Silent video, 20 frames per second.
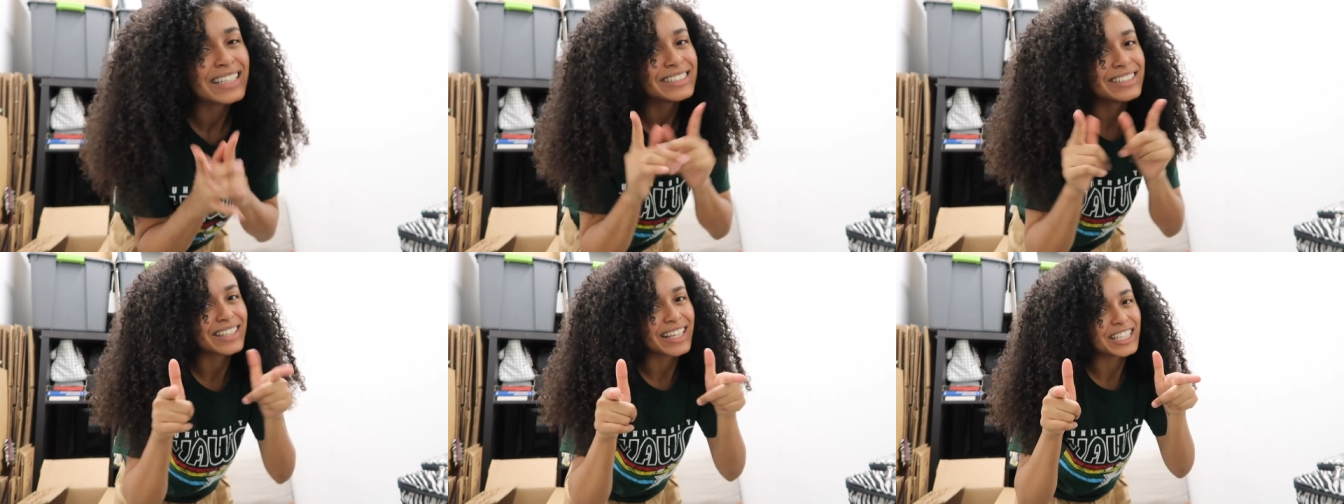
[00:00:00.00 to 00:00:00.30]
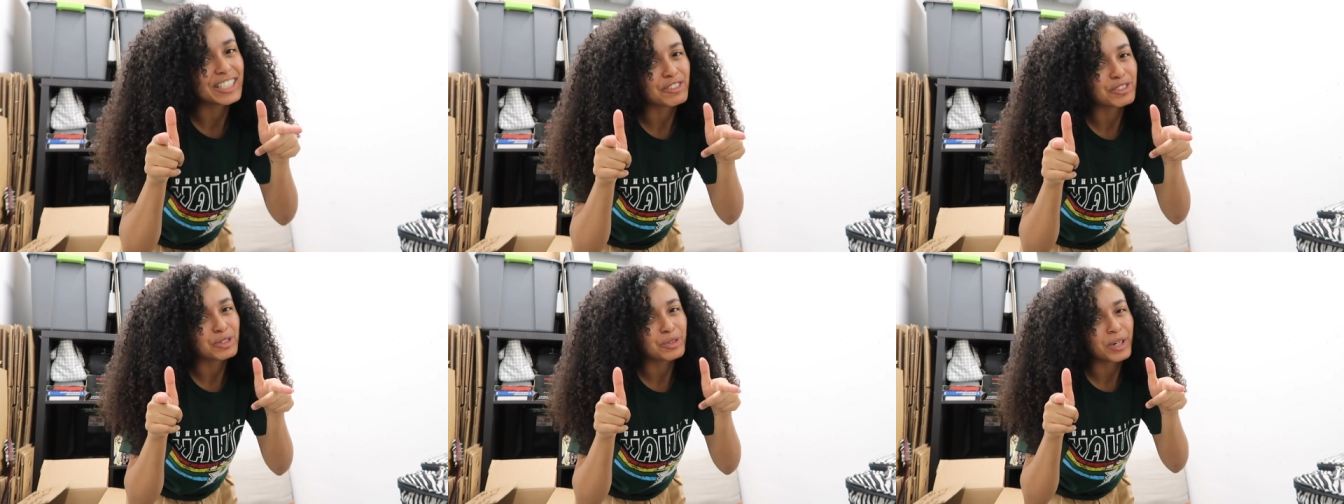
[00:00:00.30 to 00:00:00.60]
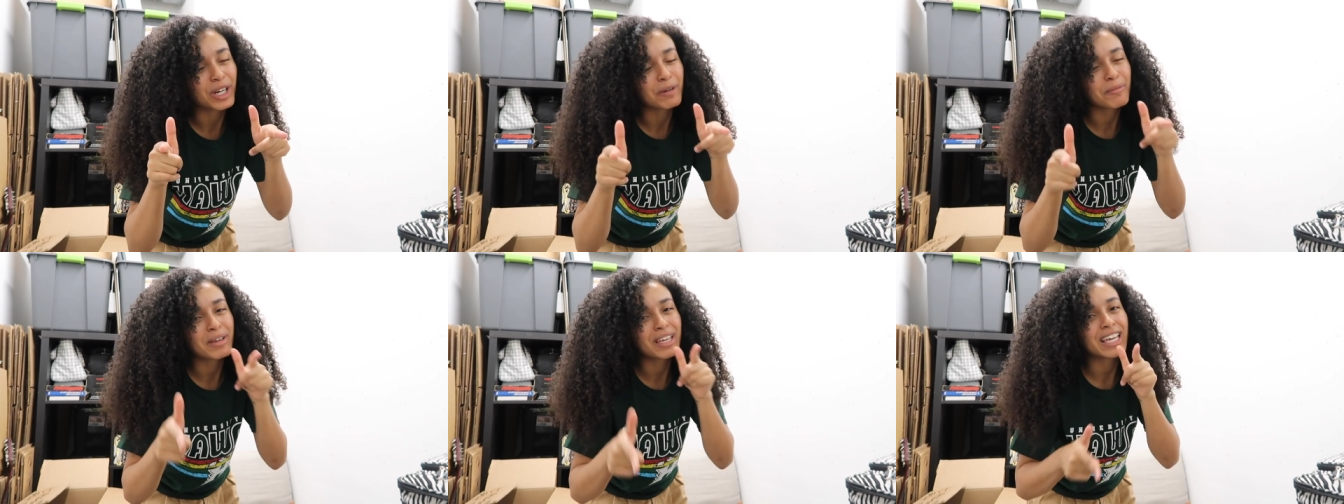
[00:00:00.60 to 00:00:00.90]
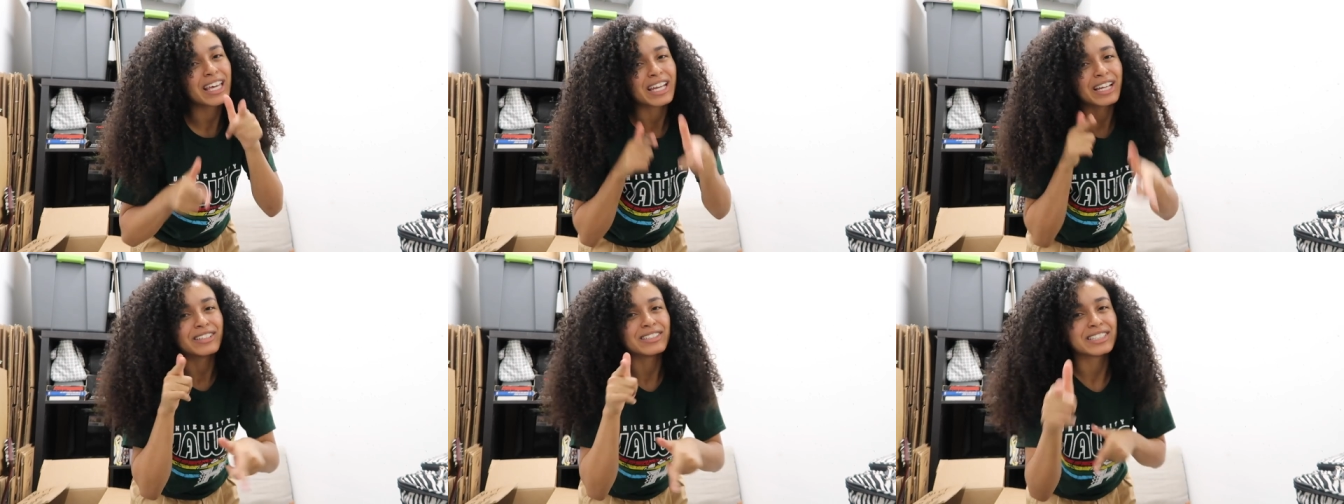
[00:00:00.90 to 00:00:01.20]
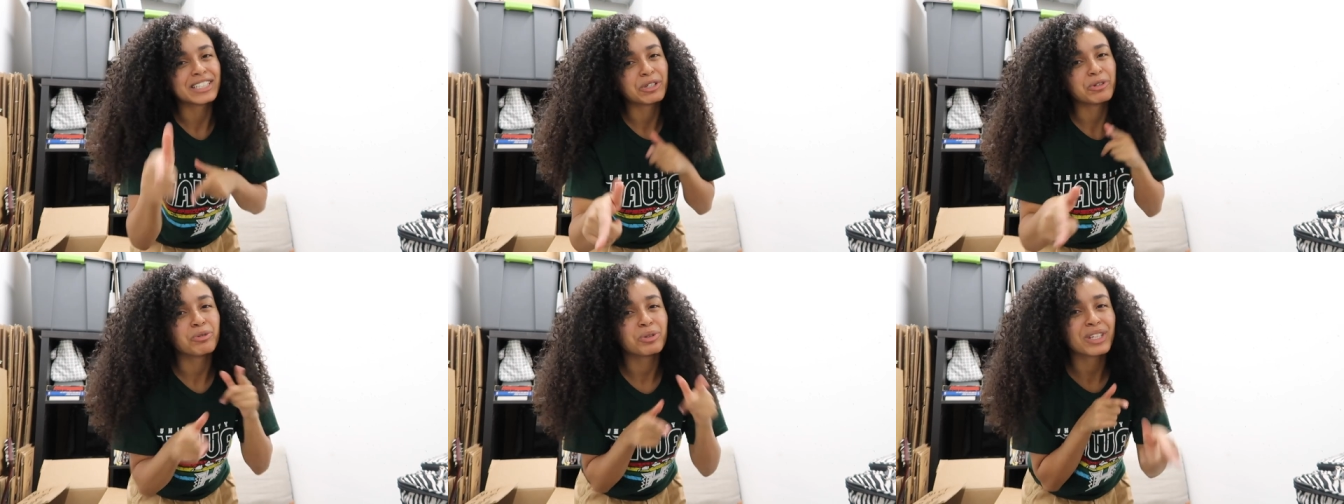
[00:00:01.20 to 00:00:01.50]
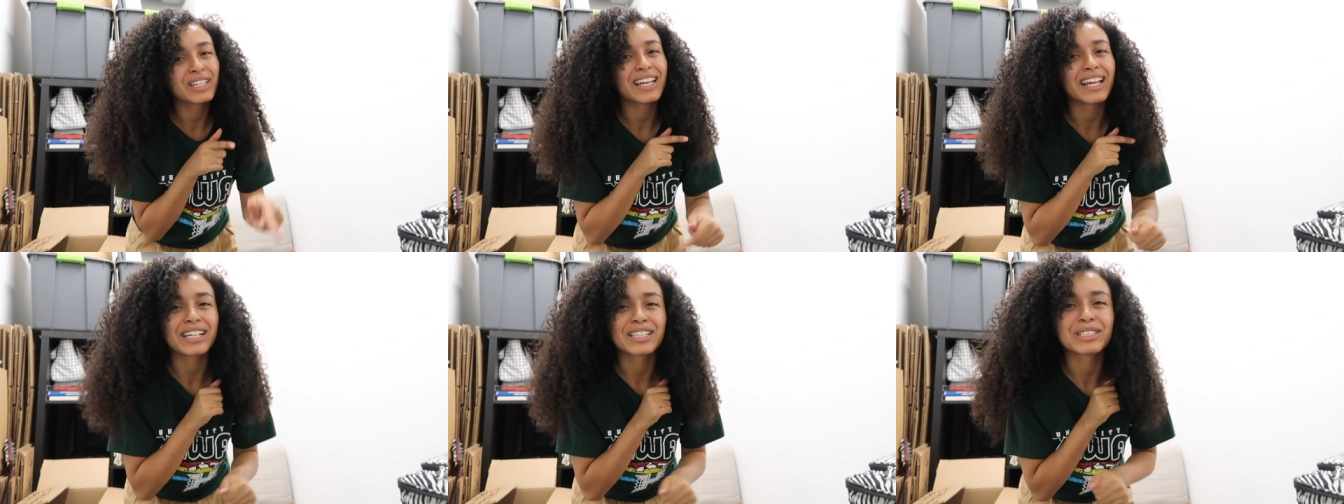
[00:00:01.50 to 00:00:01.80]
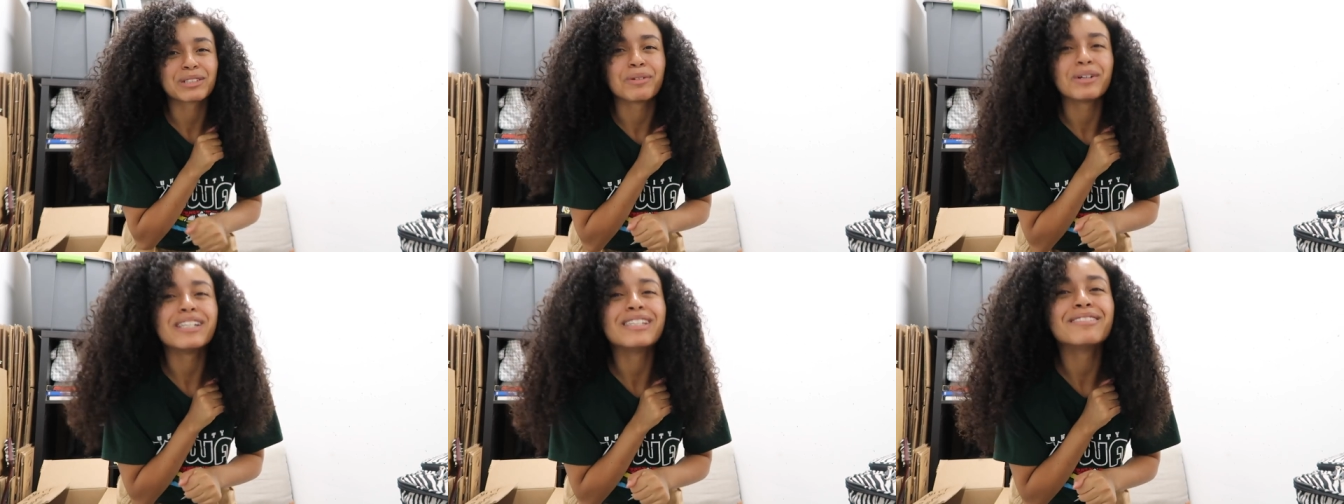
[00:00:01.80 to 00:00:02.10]
So thanks for joining me, and I'll see you in the
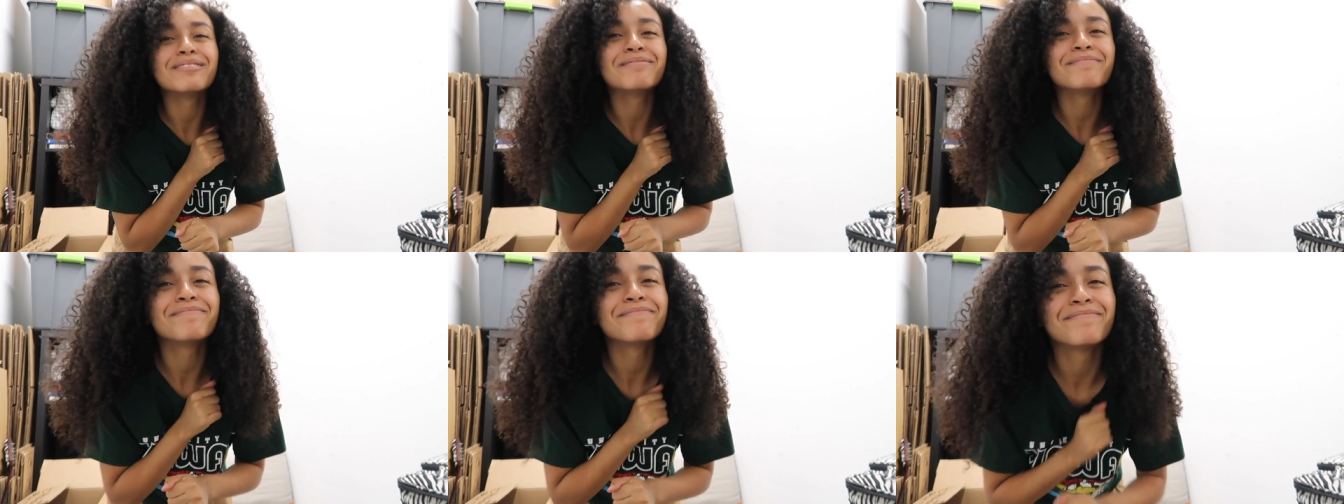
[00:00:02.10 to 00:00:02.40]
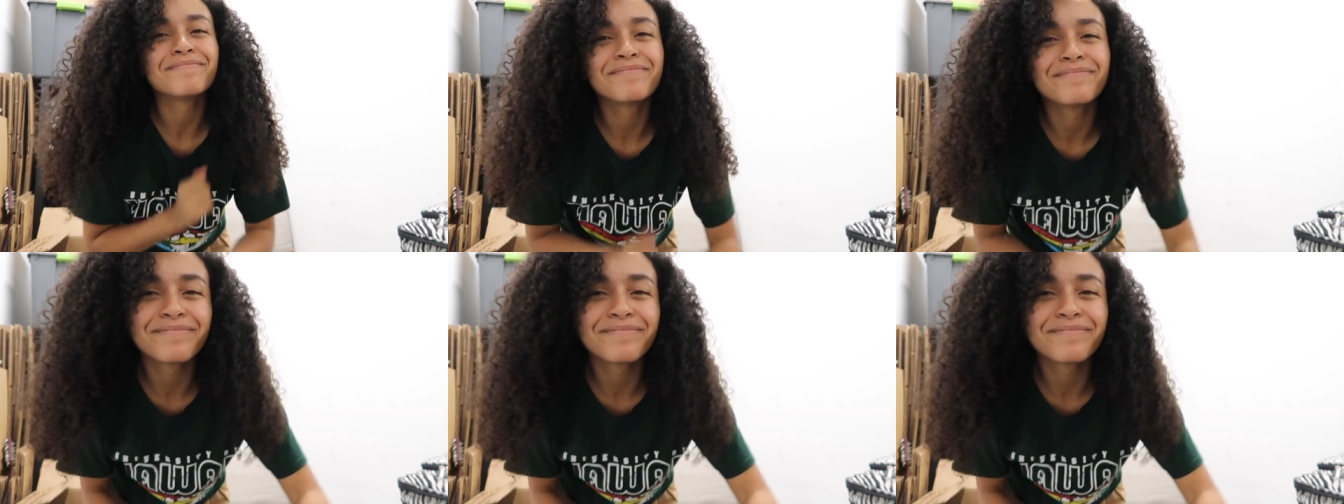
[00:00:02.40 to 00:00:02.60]
next one.